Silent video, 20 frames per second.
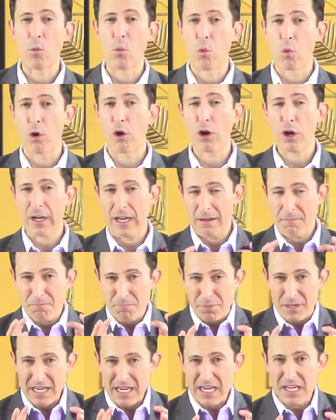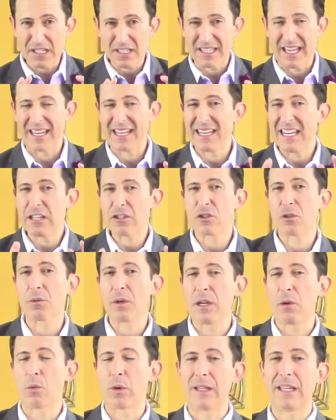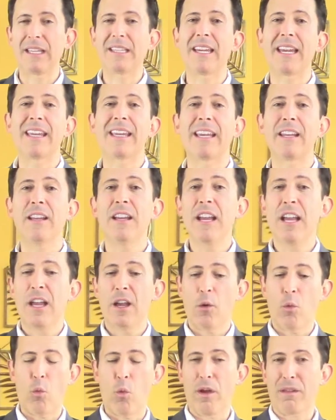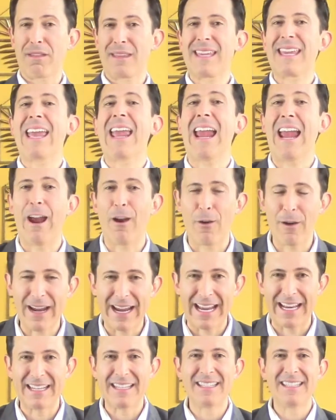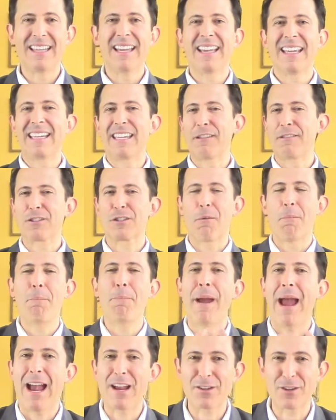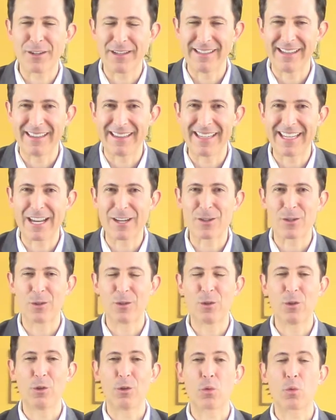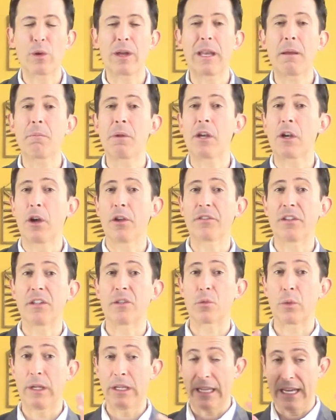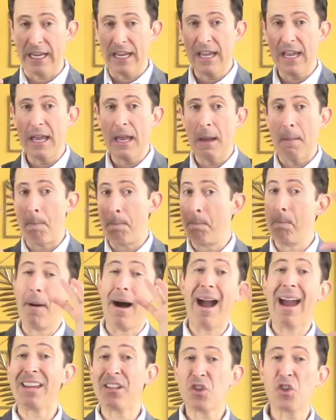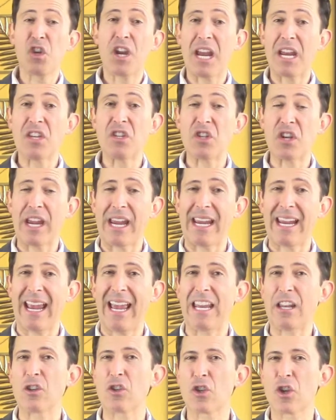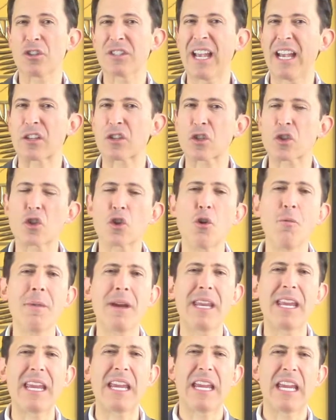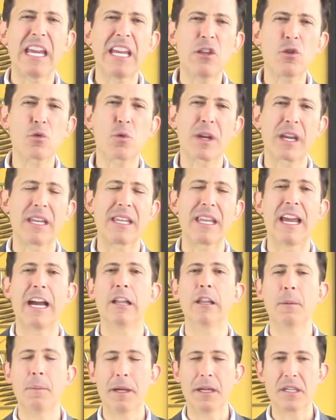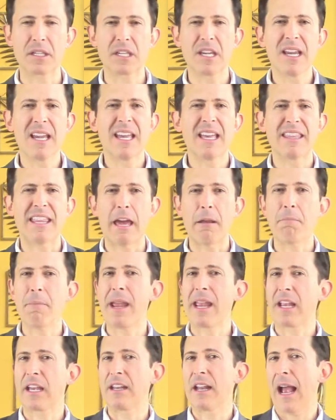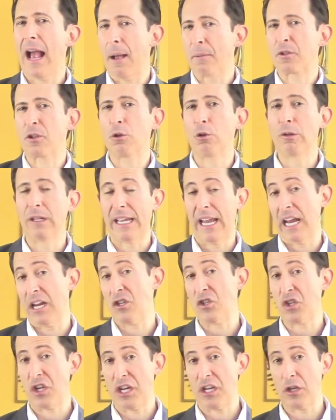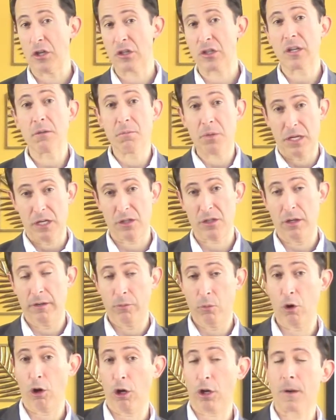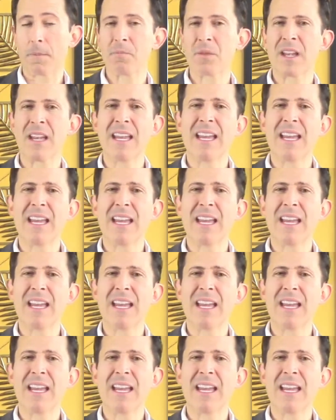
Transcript: work, a piece that needs to be really taken with care and give some passion and dedication to the reading because it's really mind-changing and it just has so many intricate elements that make it absolutely a genius piece of work.